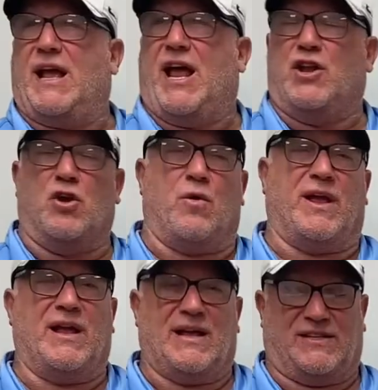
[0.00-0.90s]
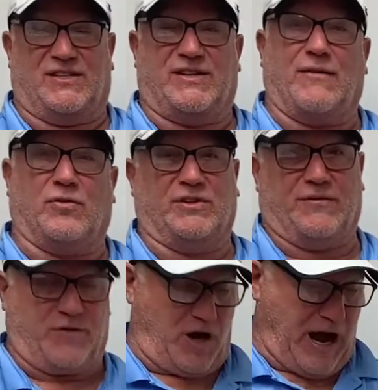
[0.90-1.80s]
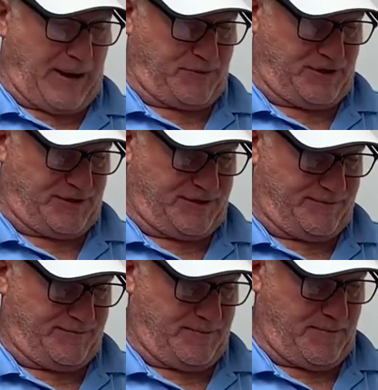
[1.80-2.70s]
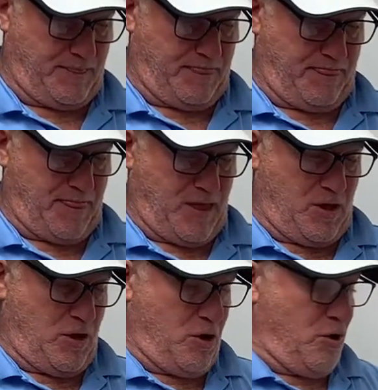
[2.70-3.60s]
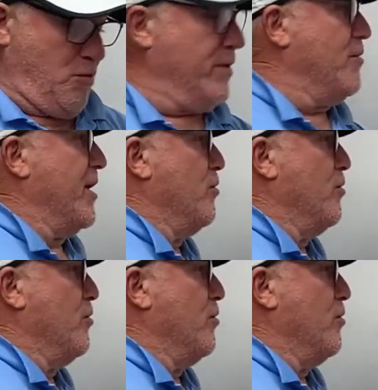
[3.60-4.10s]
and knowing several different options. We want